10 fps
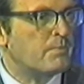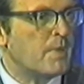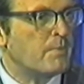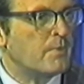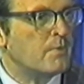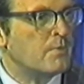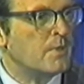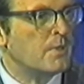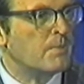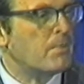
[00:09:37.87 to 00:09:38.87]
people who
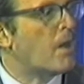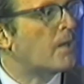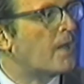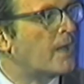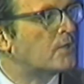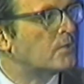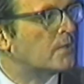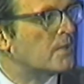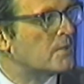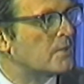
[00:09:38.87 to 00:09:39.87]
were the park
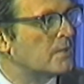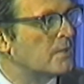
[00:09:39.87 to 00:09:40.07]
naturalists.